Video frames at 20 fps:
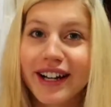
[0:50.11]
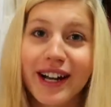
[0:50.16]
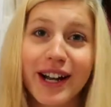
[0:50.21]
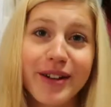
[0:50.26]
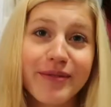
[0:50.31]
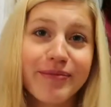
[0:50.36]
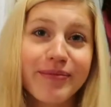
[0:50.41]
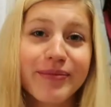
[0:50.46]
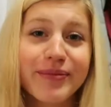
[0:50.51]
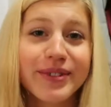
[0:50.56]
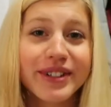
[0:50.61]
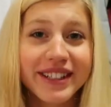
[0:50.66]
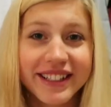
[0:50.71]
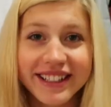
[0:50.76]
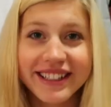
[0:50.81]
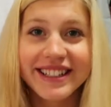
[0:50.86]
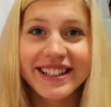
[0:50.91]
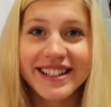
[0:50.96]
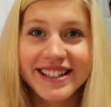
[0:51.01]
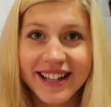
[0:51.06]
and I'm
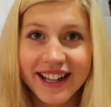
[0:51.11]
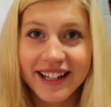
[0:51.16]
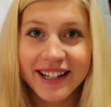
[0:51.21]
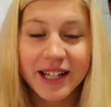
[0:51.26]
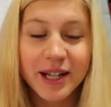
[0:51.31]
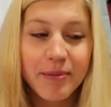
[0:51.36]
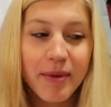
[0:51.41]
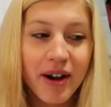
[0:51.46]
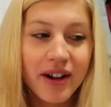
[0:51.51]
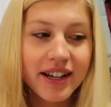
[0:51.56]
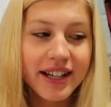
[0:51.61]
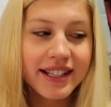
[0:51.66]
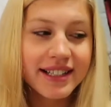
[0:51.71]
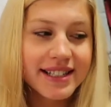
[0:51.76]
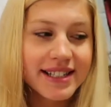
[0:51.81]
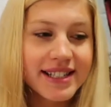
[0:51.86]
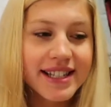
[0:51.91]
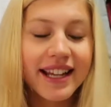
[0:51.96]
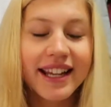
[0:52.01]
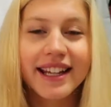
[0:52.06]
really excited about it,